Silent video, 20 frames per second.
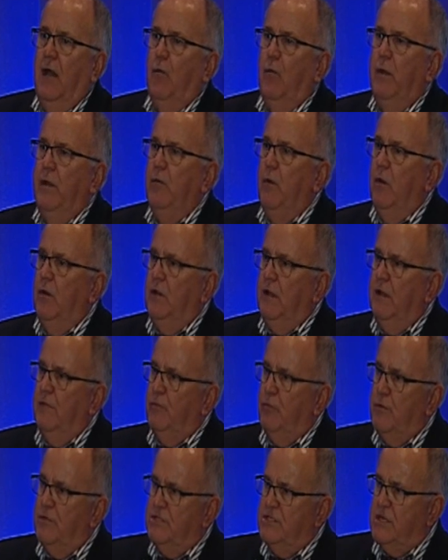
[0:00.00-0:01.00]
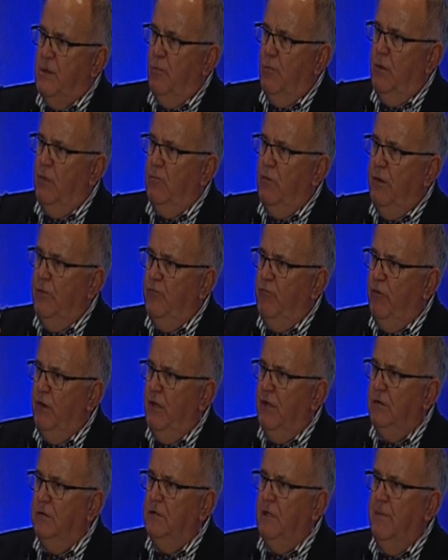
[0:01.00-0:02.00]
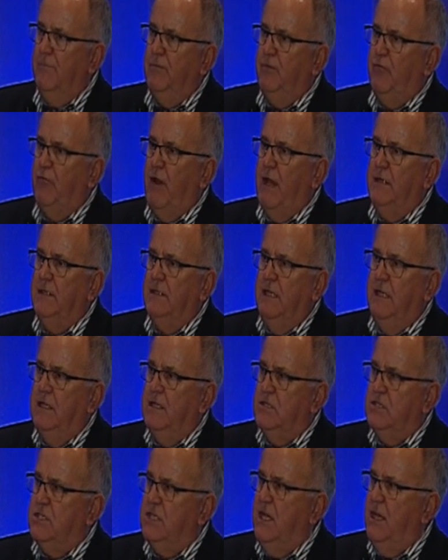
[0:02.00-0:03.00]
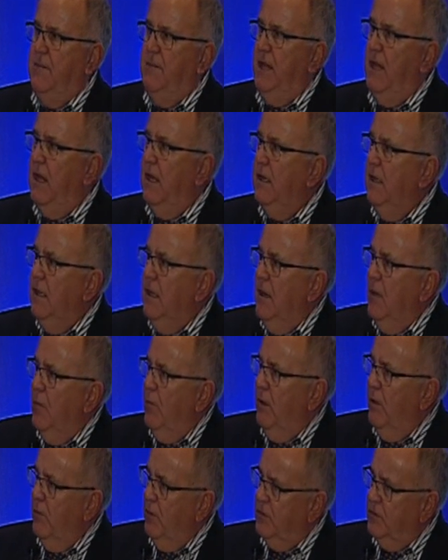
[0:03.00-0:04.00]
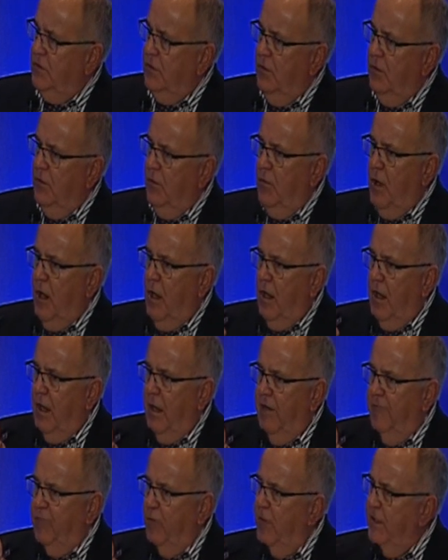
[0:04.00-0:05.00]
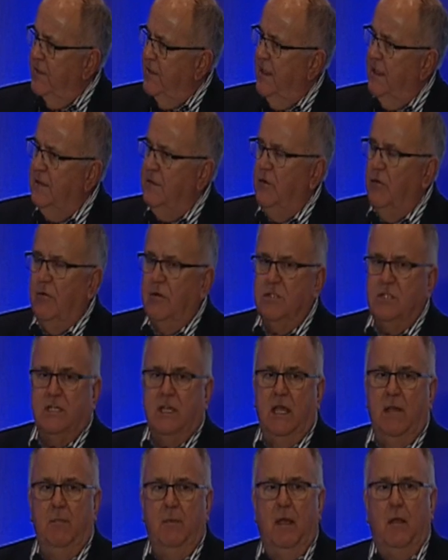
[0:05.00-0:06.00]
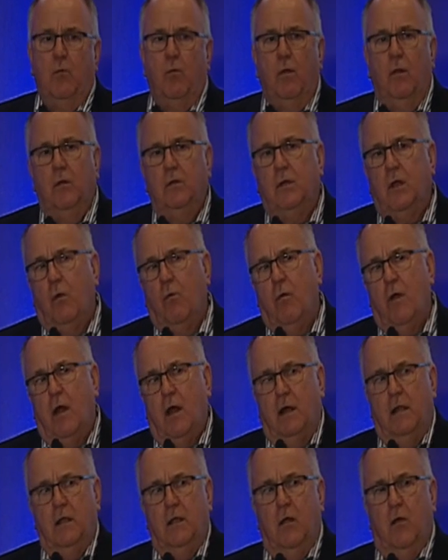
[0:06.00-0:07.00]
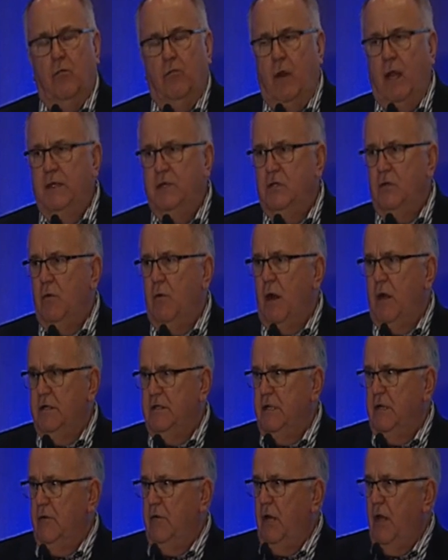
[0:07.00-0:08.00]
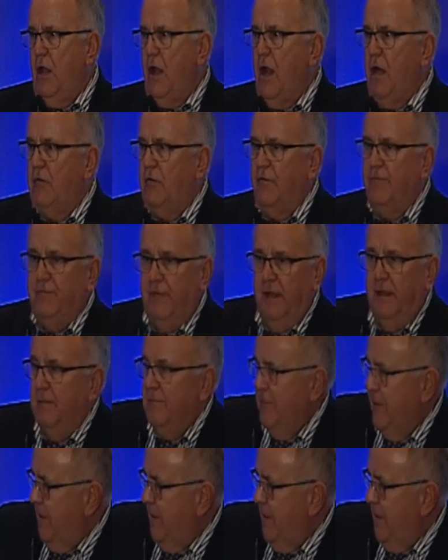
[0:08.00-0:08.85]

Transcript: We will, if with someone with real limb-threatening ischemia, we will do, if we think they're ischemic, we'll go on and go right to arteriography.